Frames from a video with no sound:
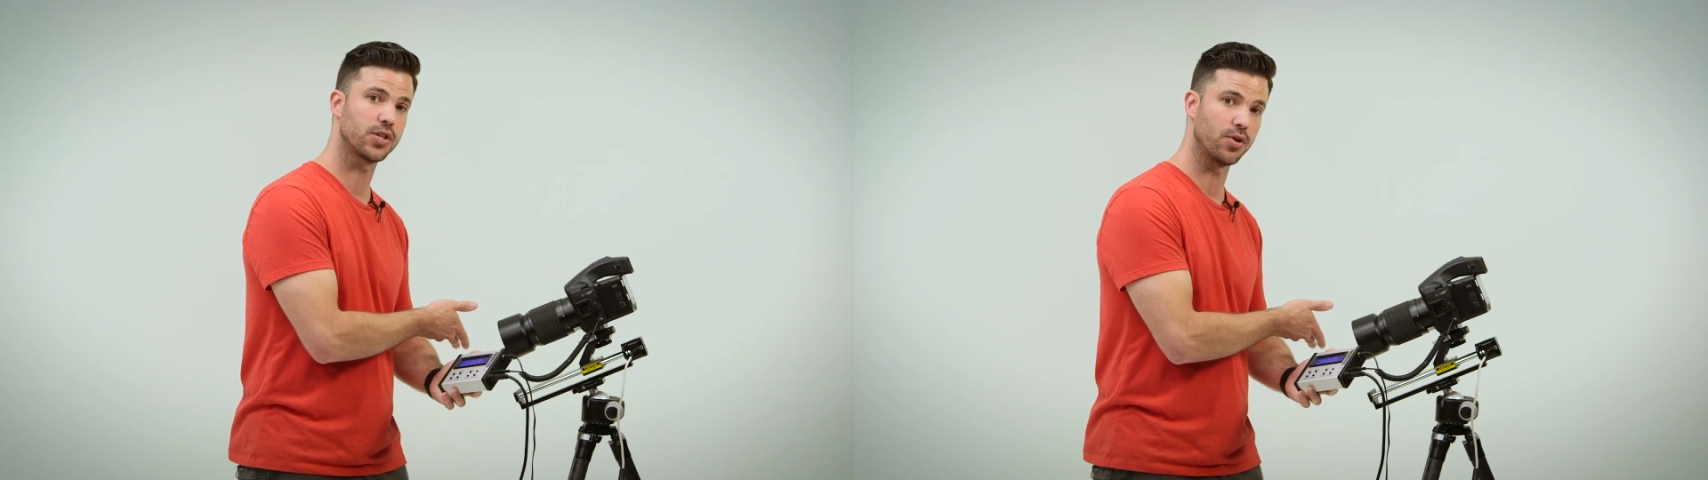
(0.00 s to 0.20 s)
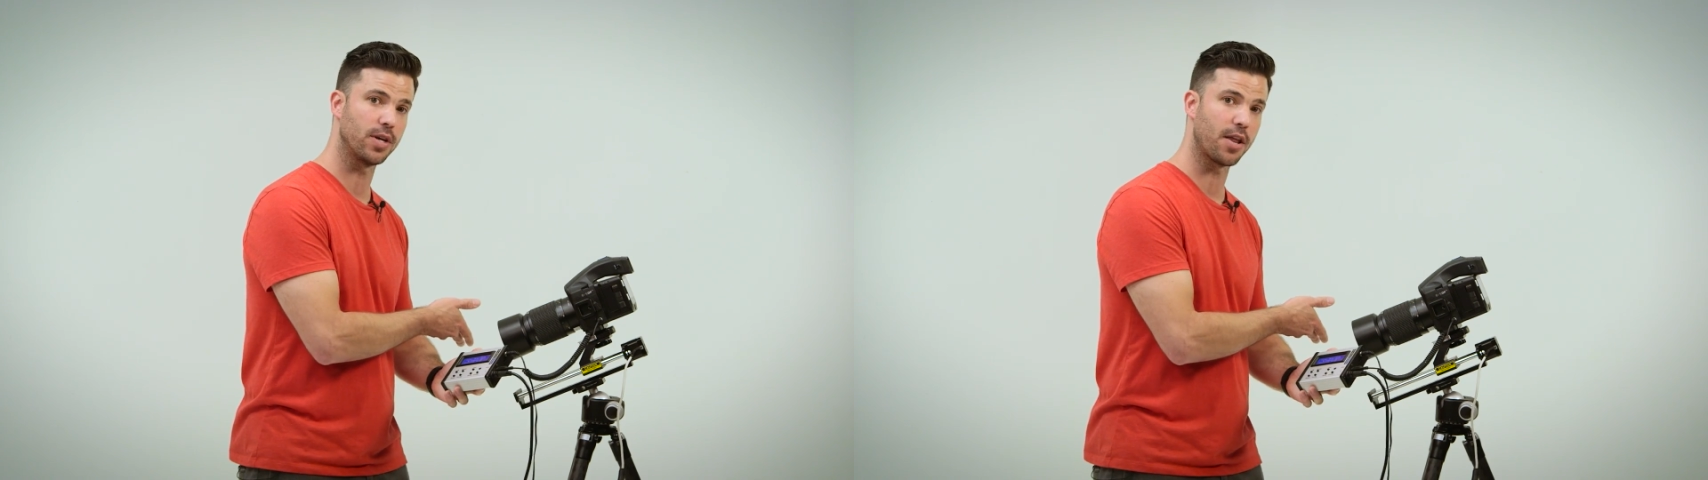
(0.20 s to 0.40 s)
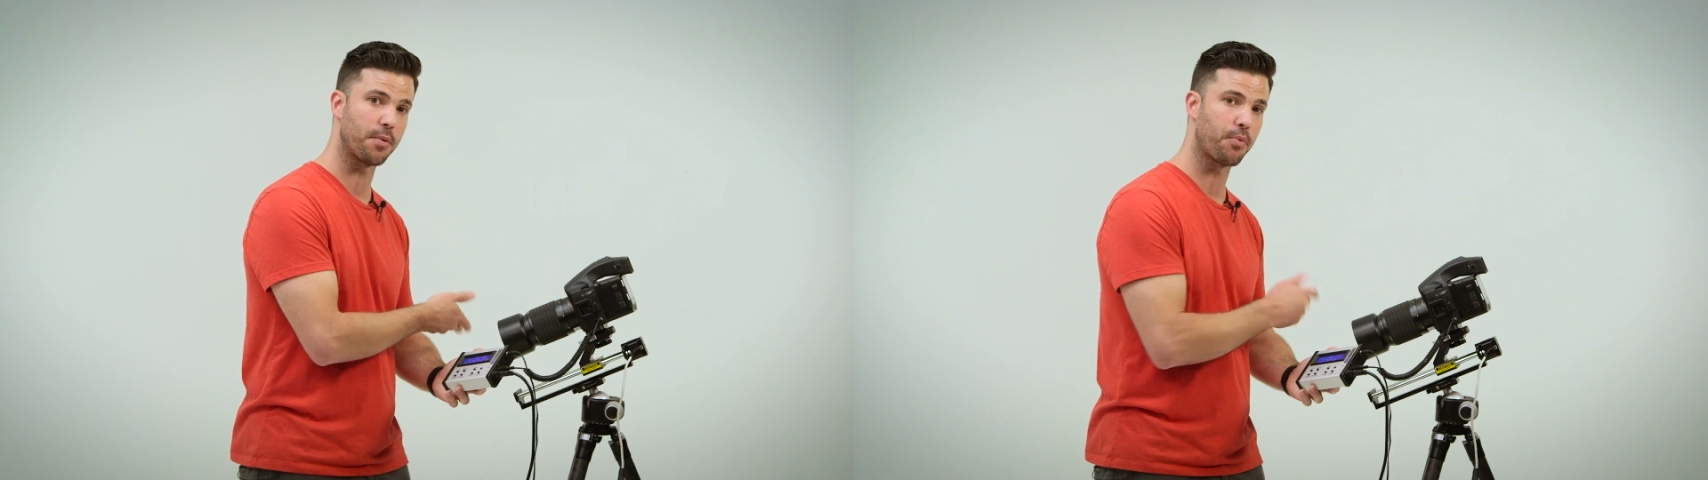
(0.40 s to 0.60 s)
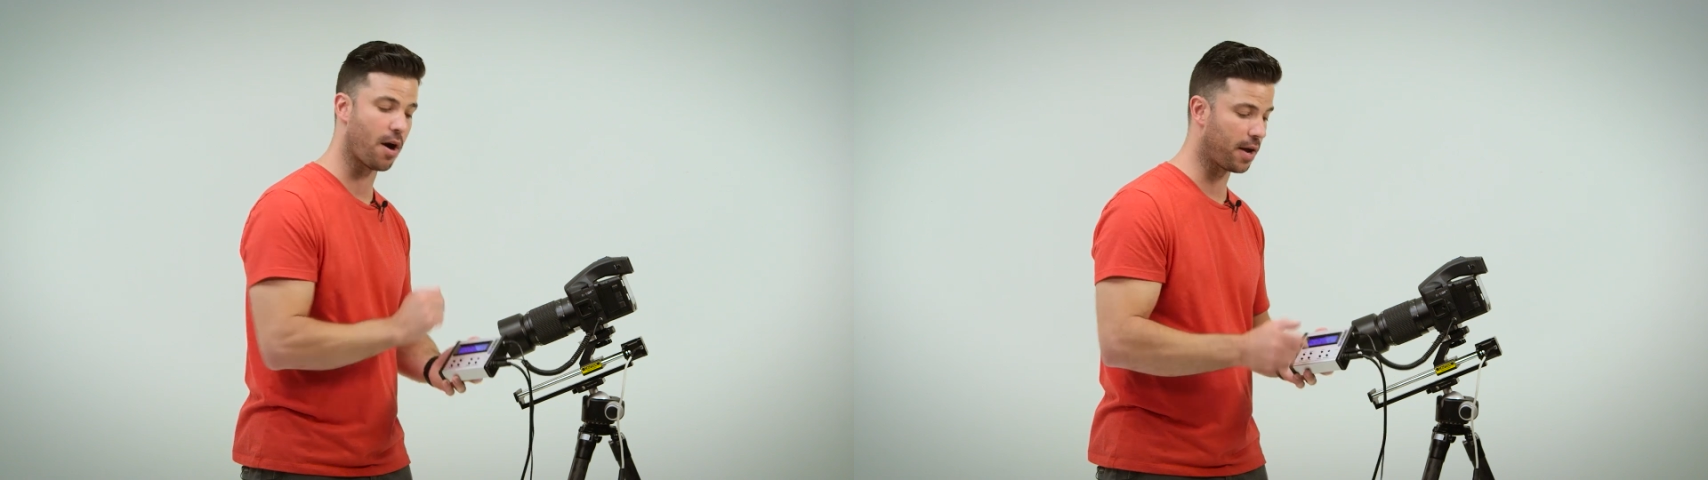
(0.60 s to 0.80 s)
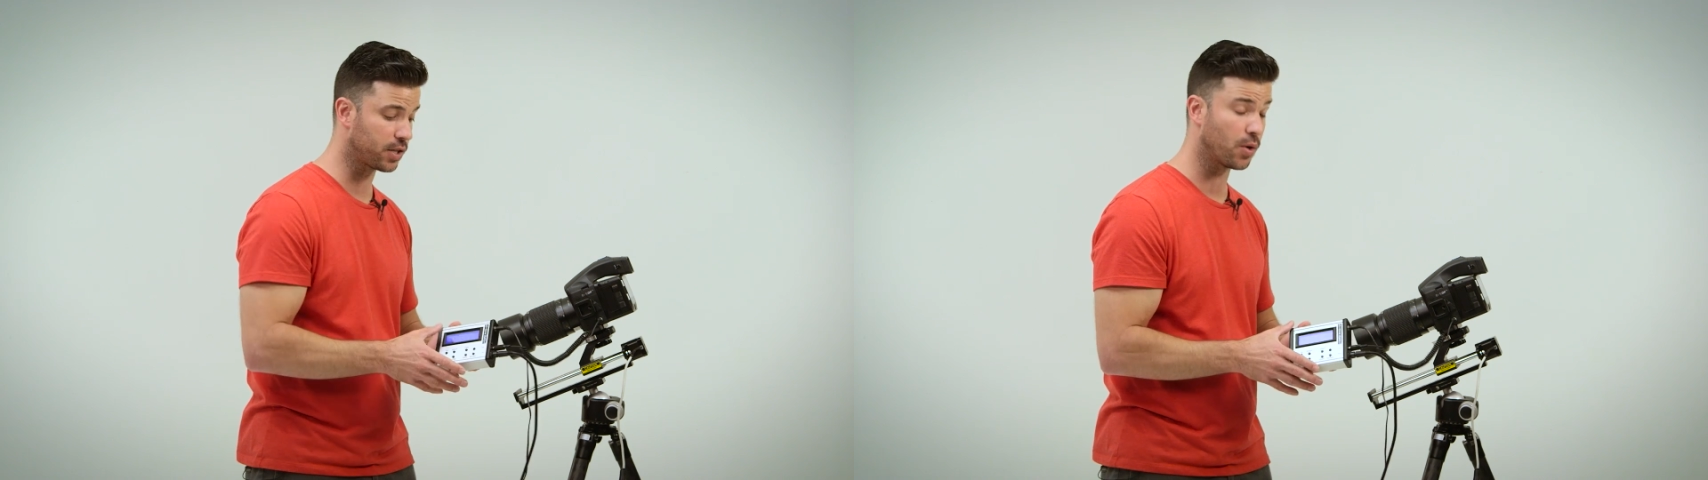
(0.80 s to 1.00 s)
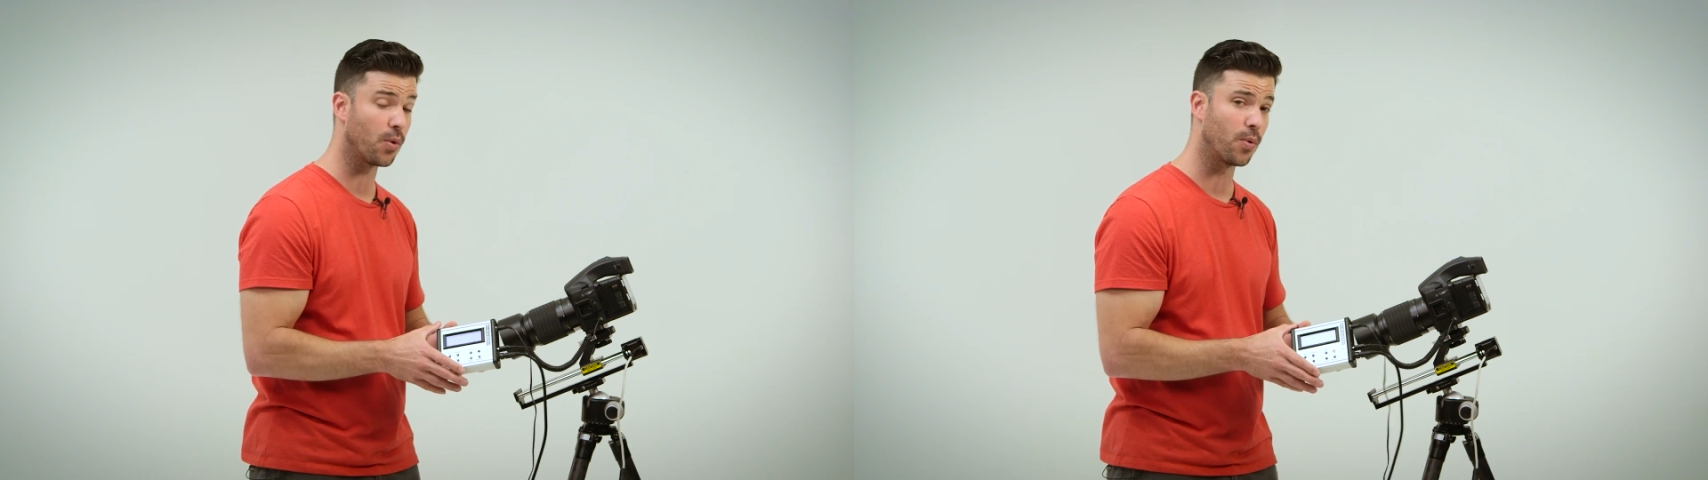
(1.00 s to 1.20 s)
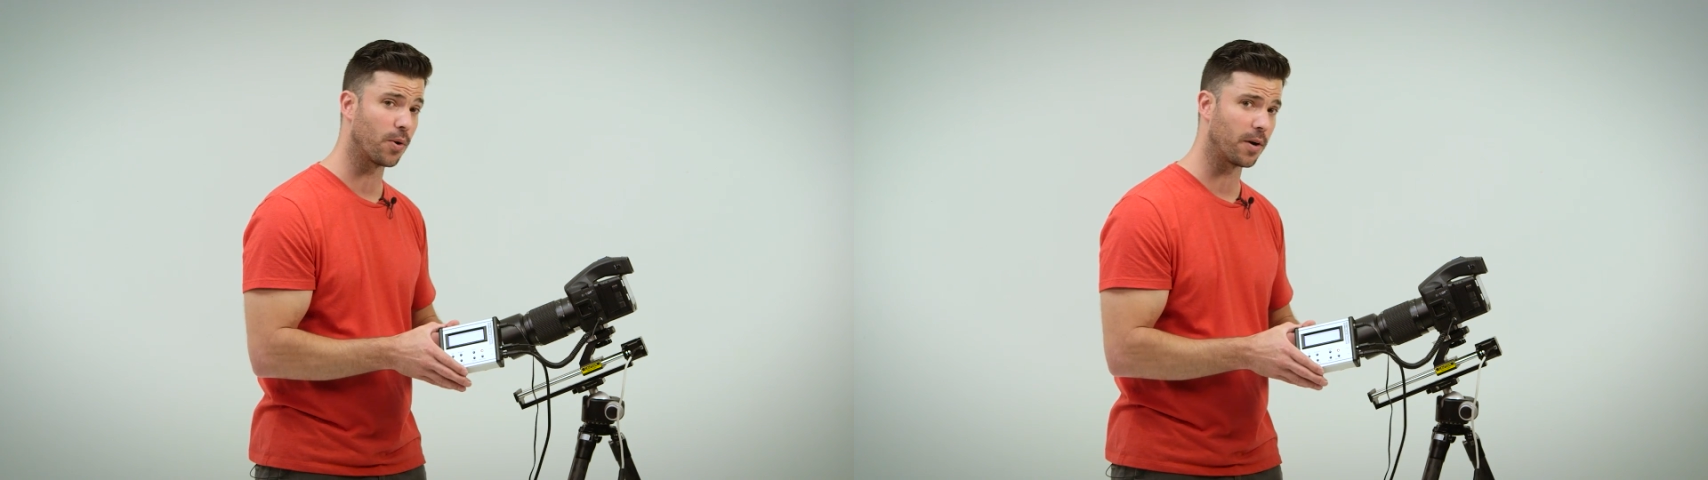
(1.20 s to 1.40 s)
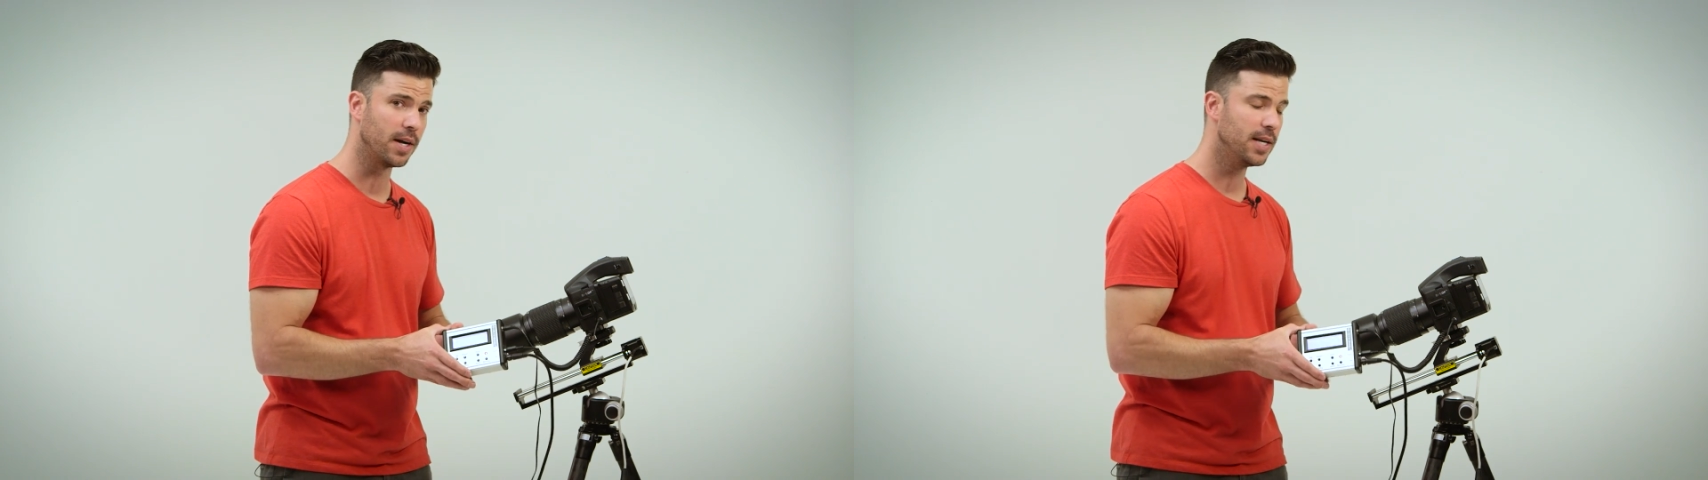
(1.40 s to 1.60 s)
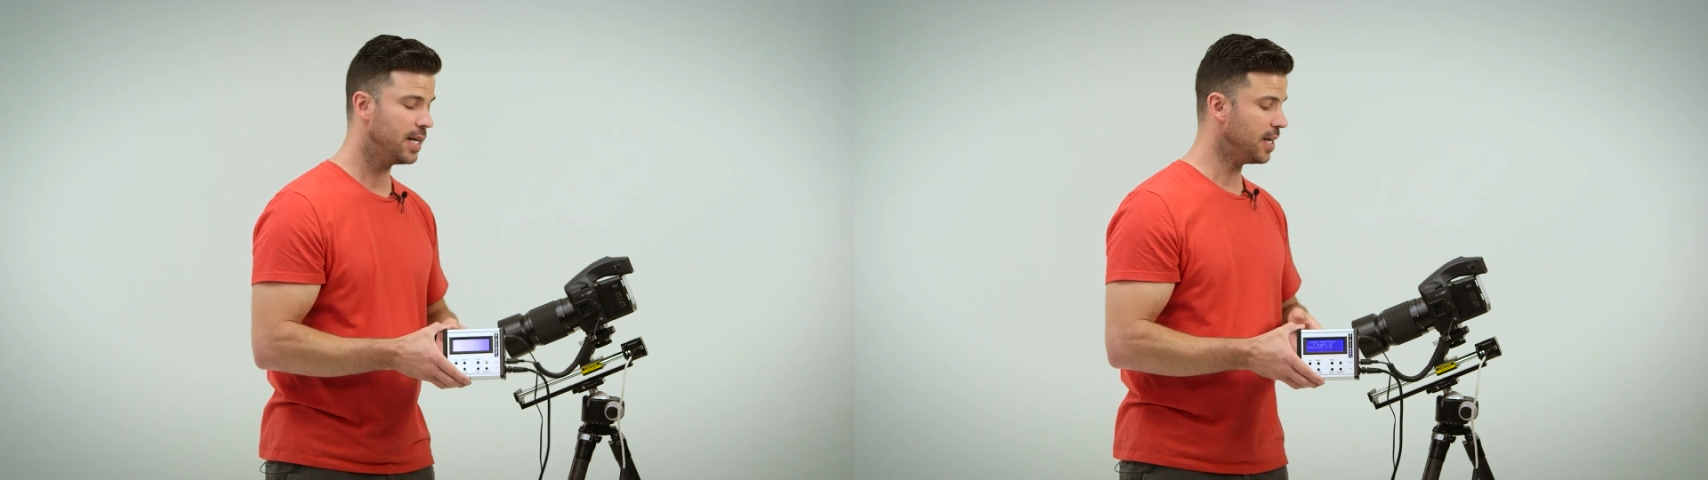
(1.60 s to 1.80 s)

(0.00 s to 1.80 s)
shoot another product, or